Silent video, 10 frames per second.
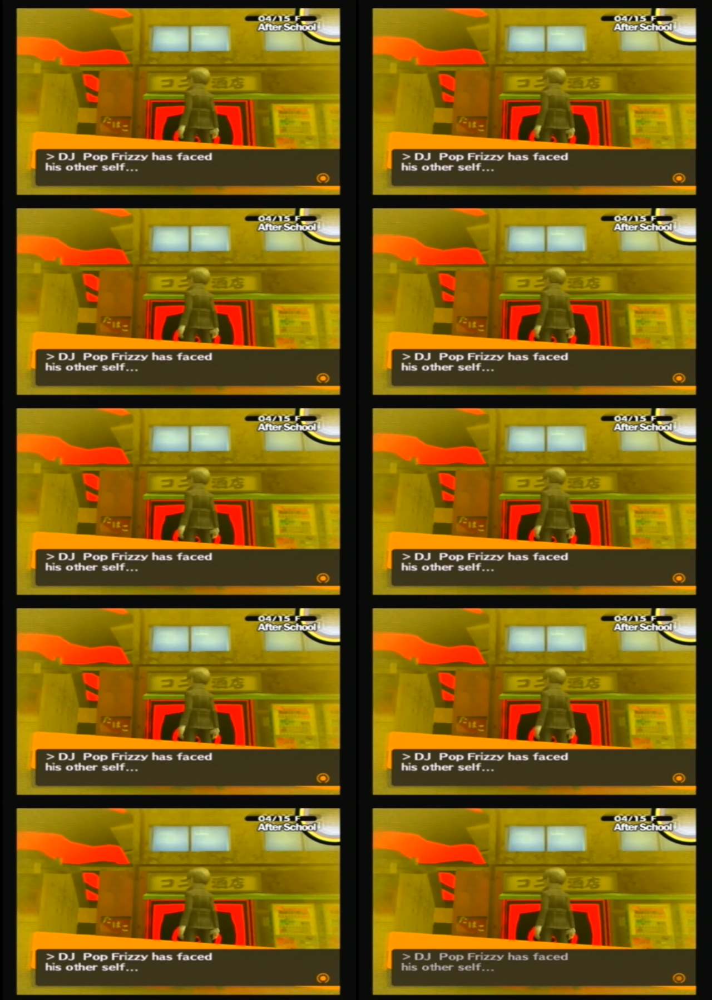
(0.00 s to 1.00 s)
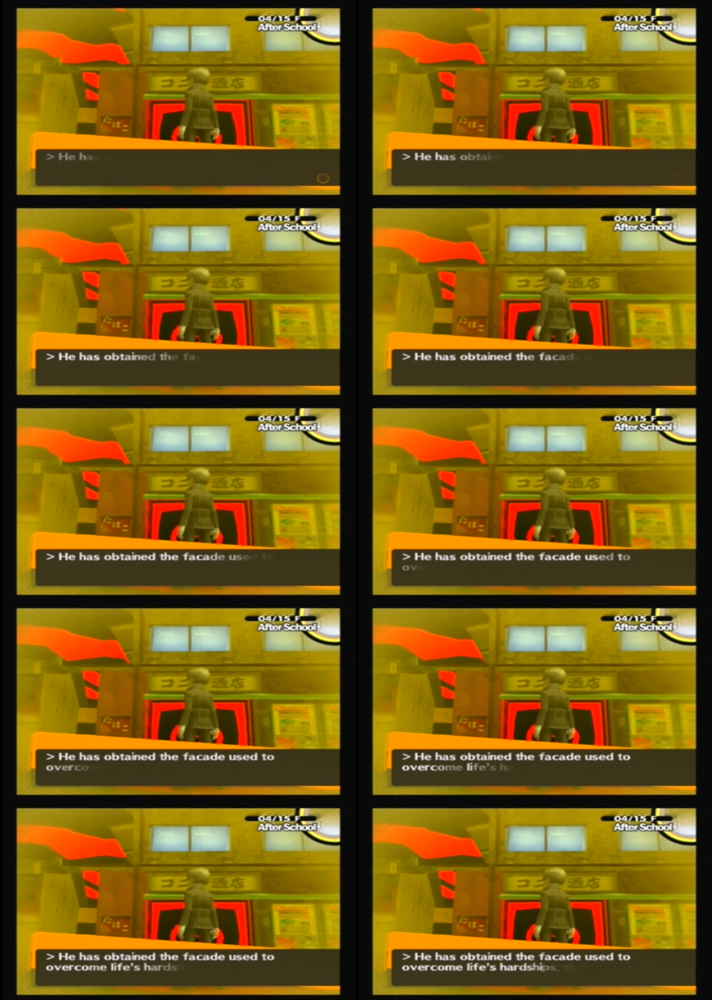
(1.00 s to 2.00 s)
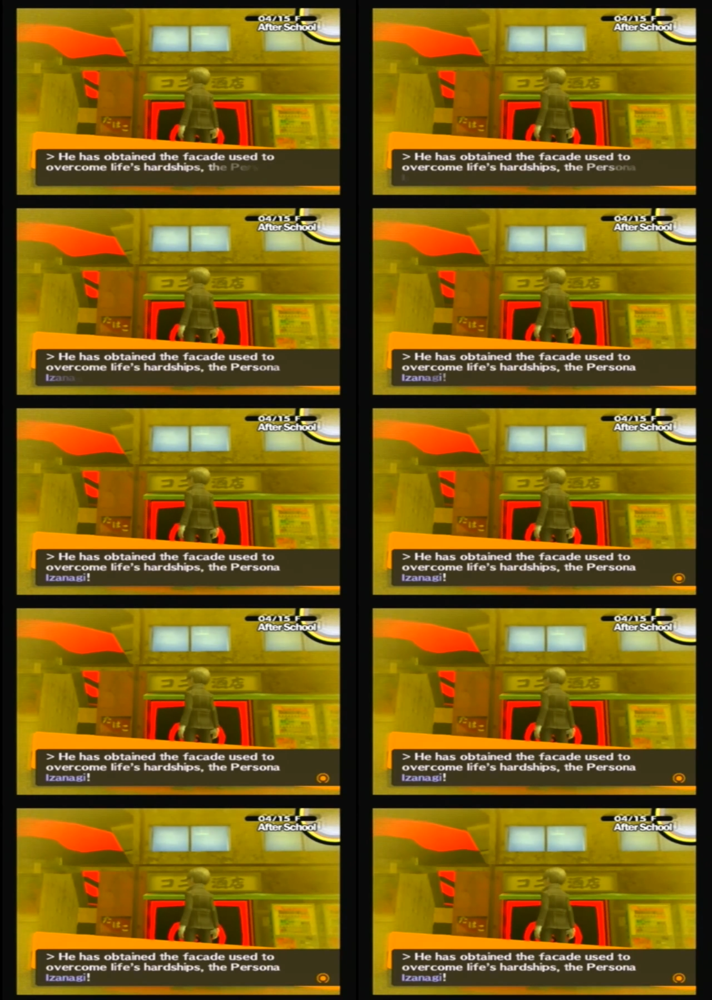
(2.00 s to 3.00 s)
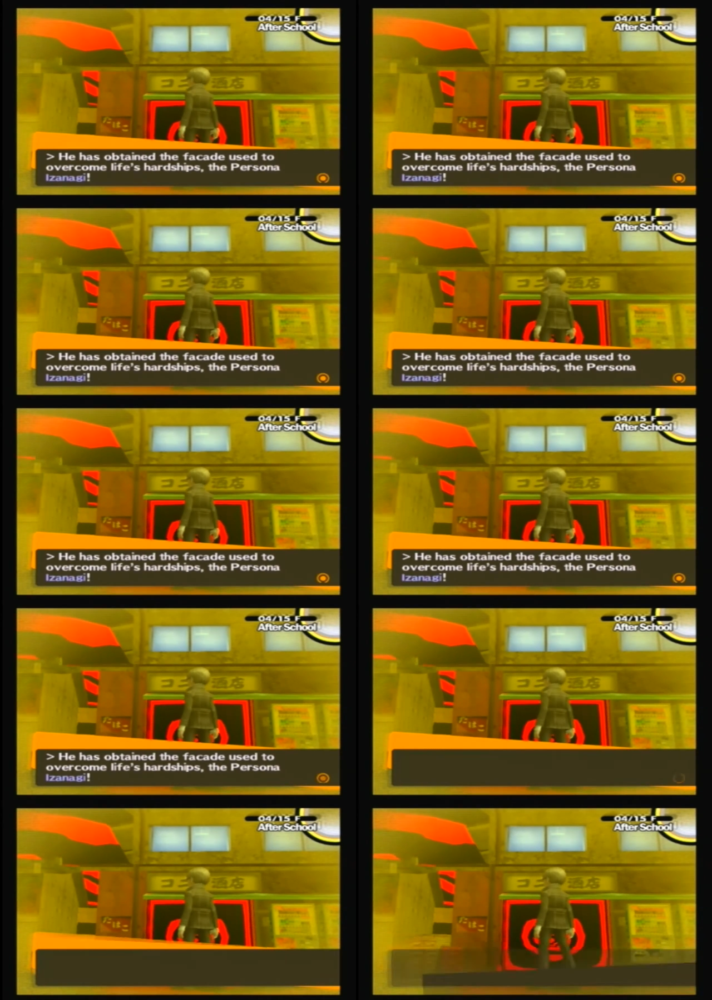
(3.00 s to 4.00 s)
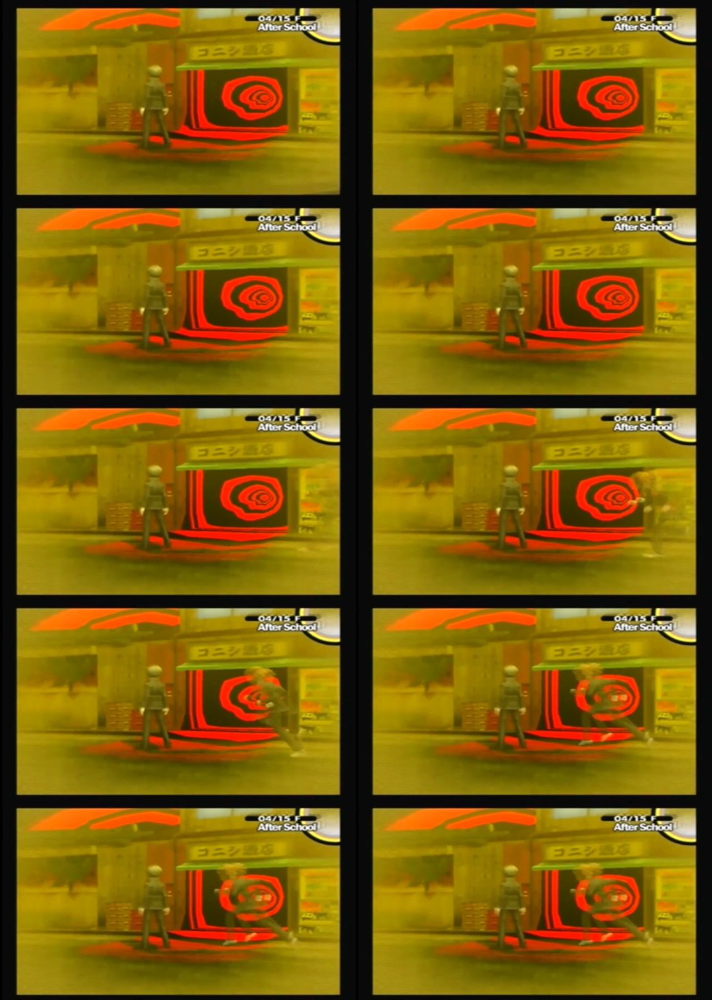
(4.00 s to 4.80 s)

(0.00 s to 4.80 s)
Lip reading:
Nobody's mouth can be seen.